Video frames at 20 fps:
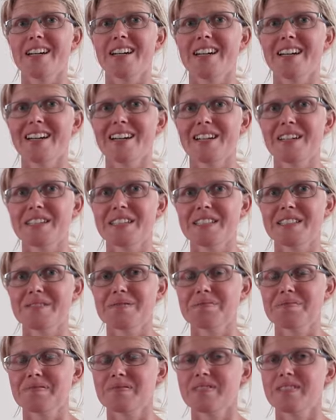
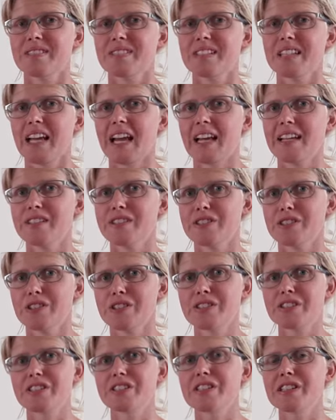And
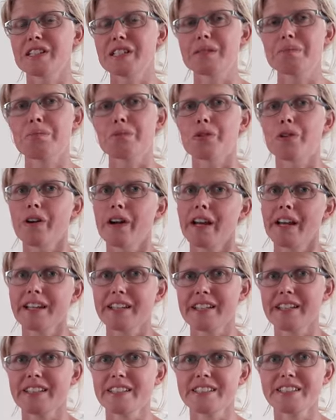just sleep more
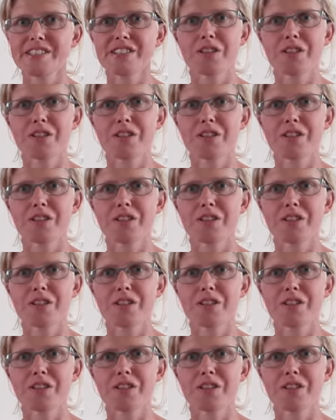at ease.